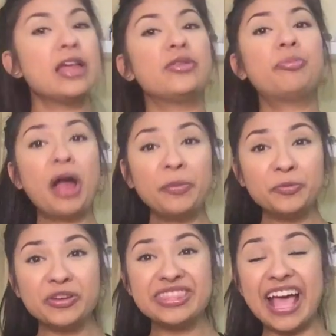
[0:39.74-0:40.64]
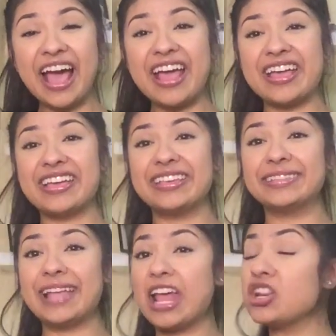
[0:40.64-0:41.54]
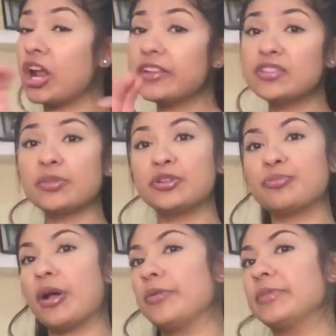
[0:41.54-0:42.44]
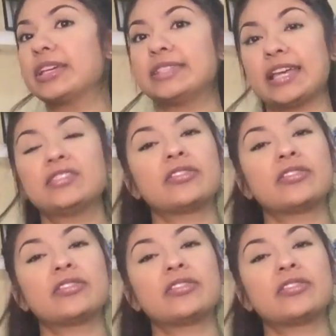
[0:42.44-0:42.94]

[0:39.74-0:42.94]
The problem with that is, and not even so much a problem because yes,